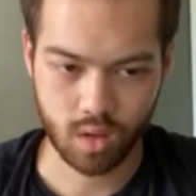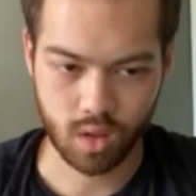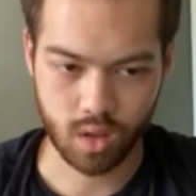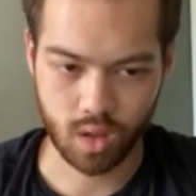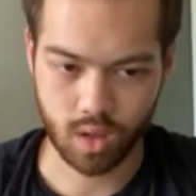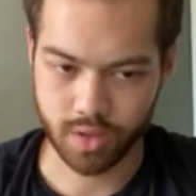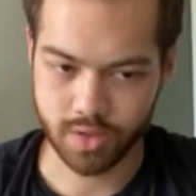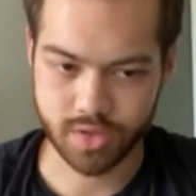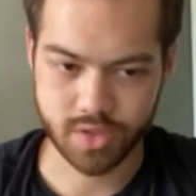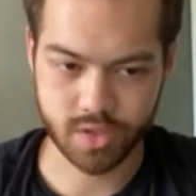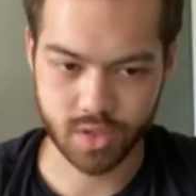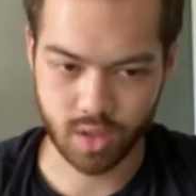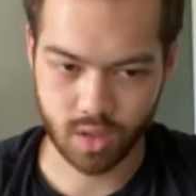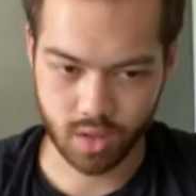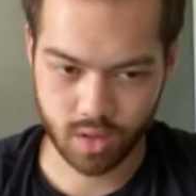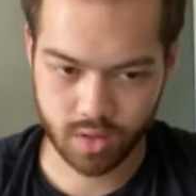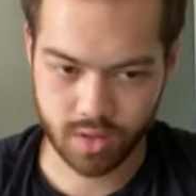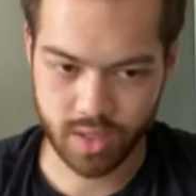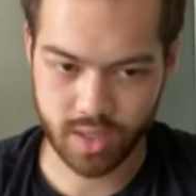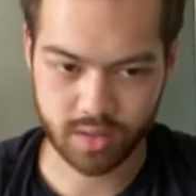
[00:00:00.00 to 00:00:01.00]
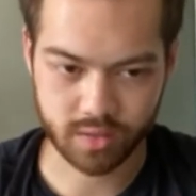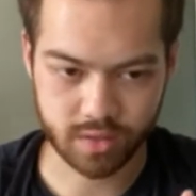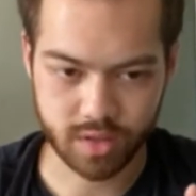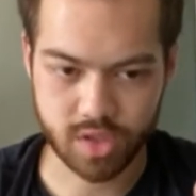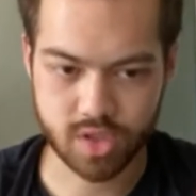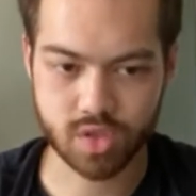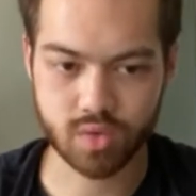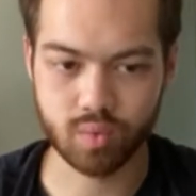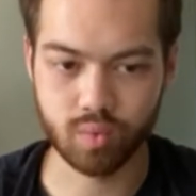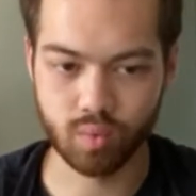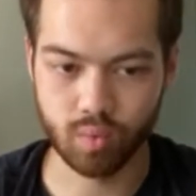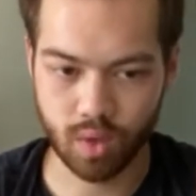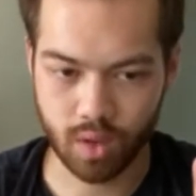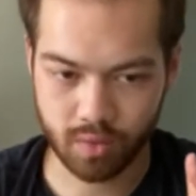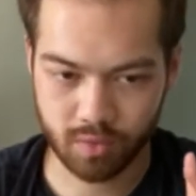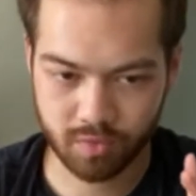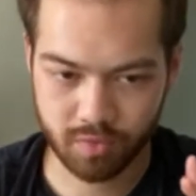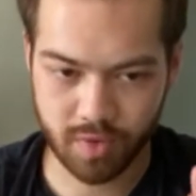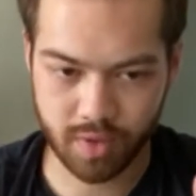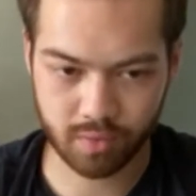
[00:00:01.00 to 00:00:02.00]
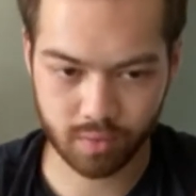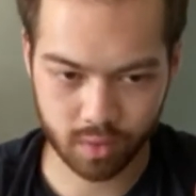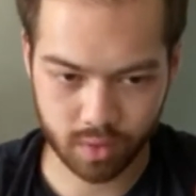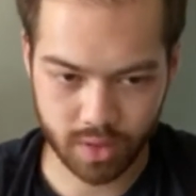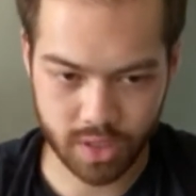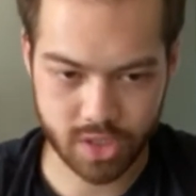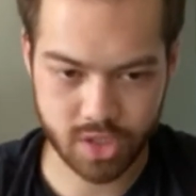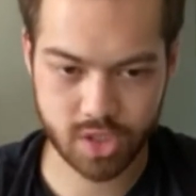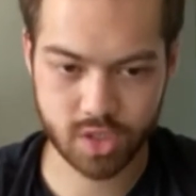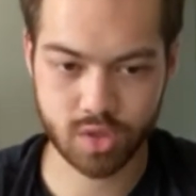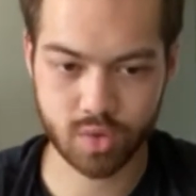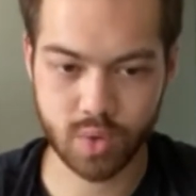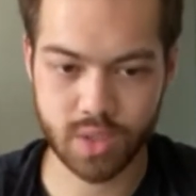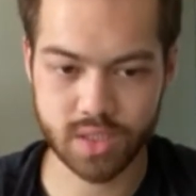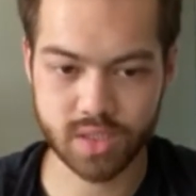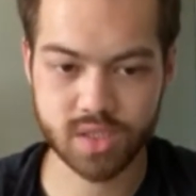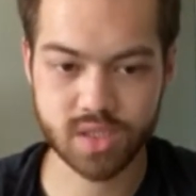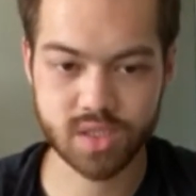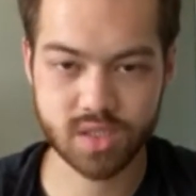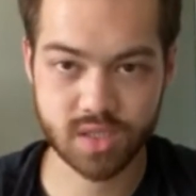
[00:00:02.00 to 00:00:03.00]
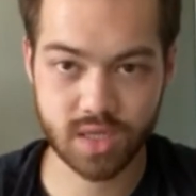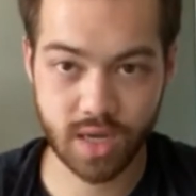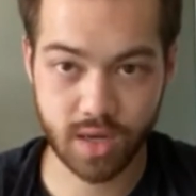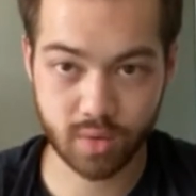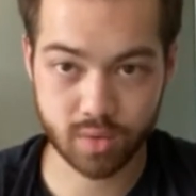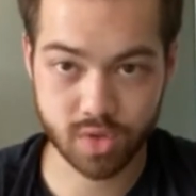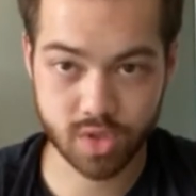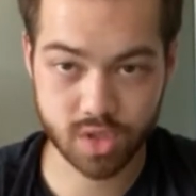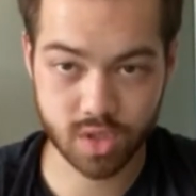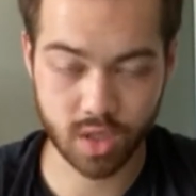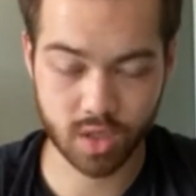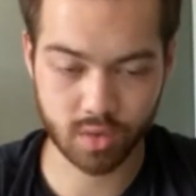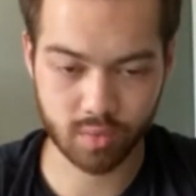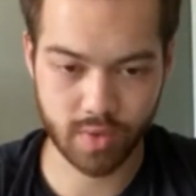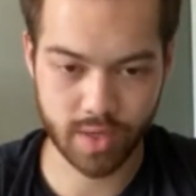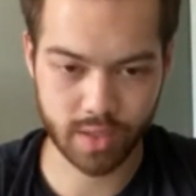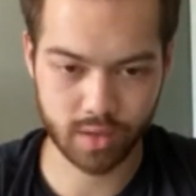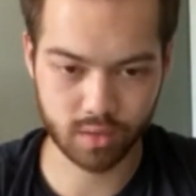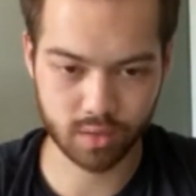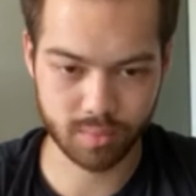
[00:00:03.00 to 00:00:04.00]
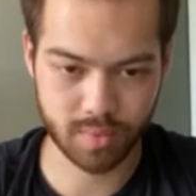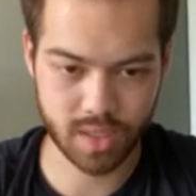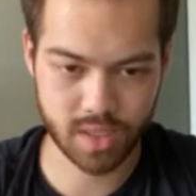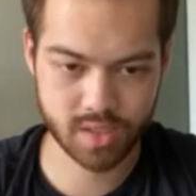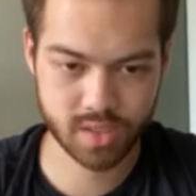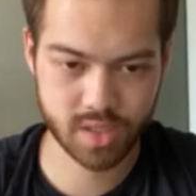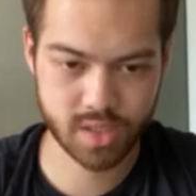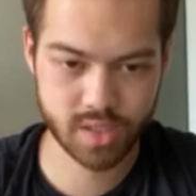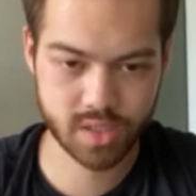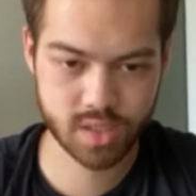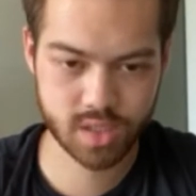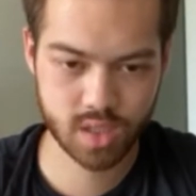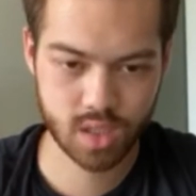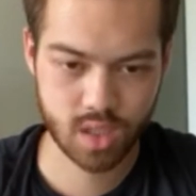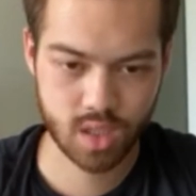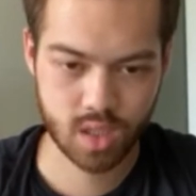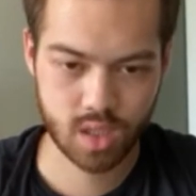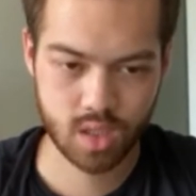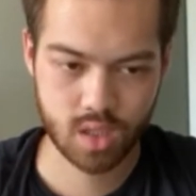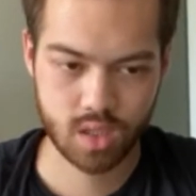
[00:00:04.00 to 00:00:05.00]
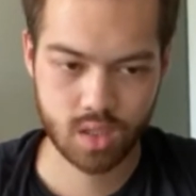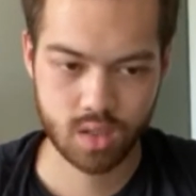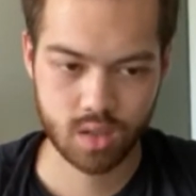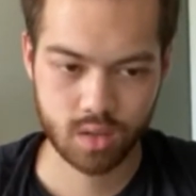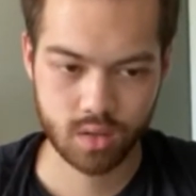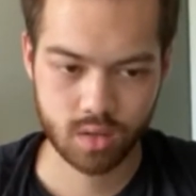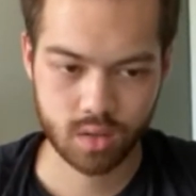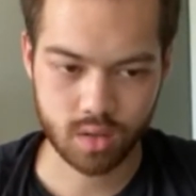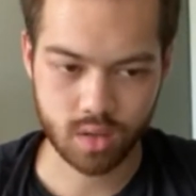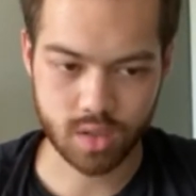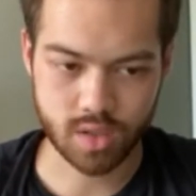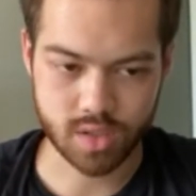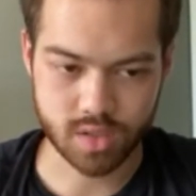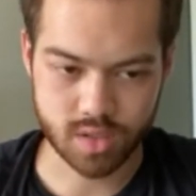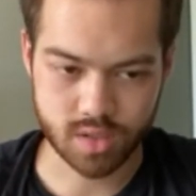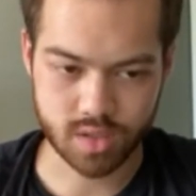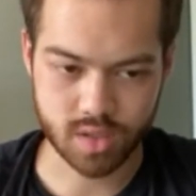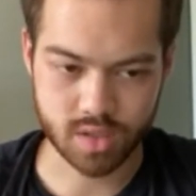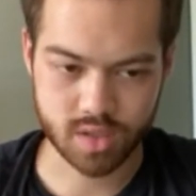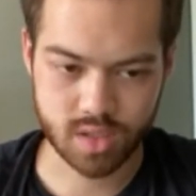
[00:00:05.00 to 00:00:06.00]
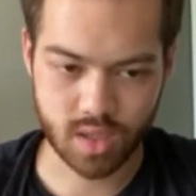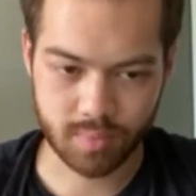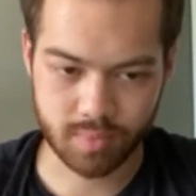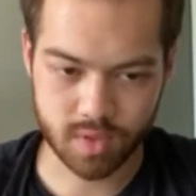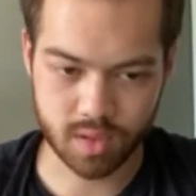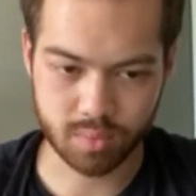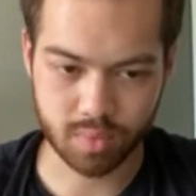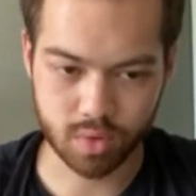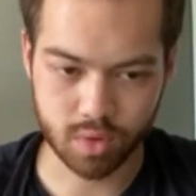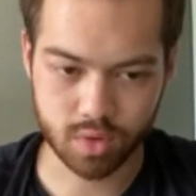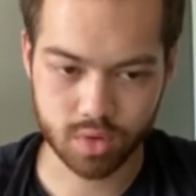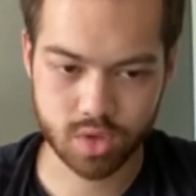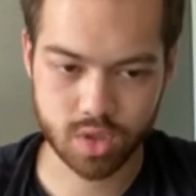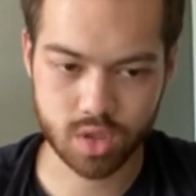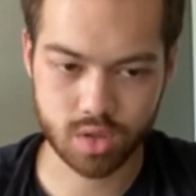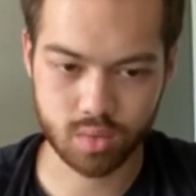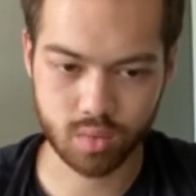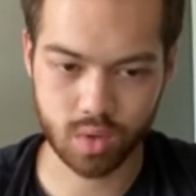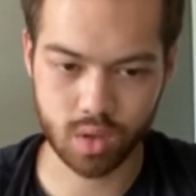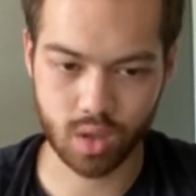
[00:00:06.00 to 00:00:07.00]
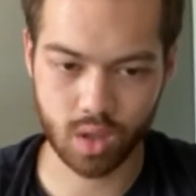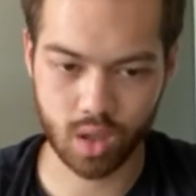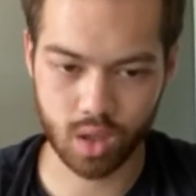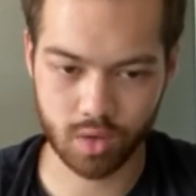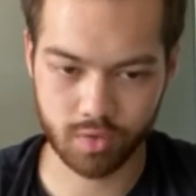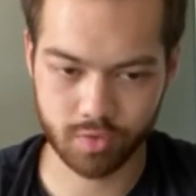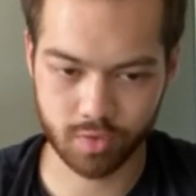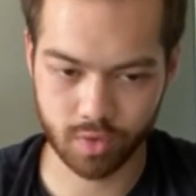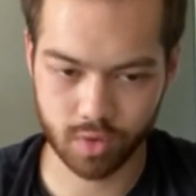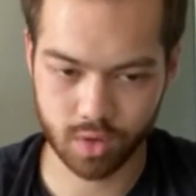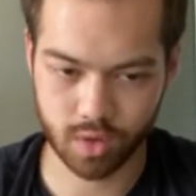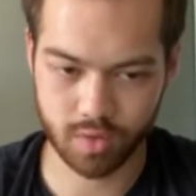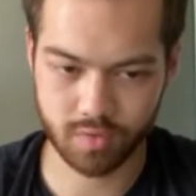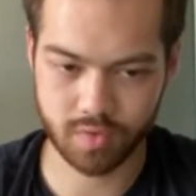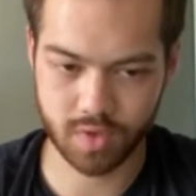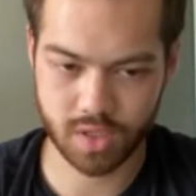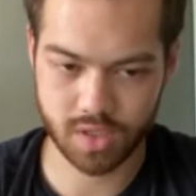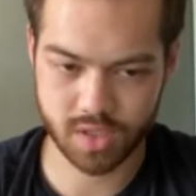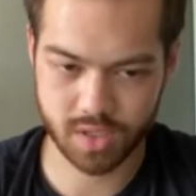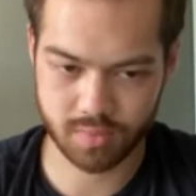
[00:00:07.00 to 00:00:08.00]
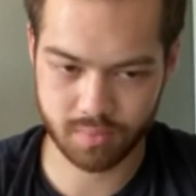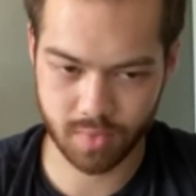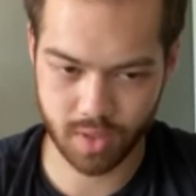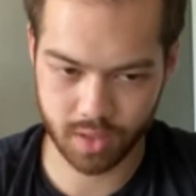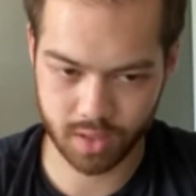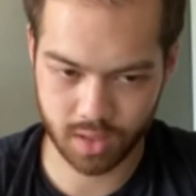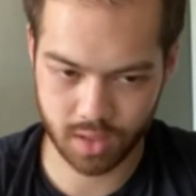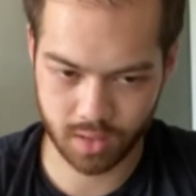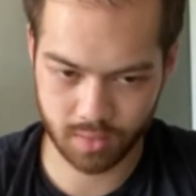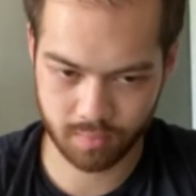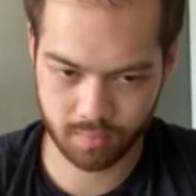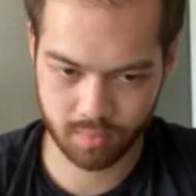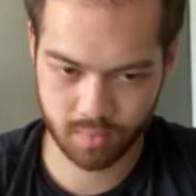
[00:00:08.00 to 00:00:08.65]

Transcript: Odds are that at least one federal agent who gets soused on a regular basis is susceptible to an offer of easy money.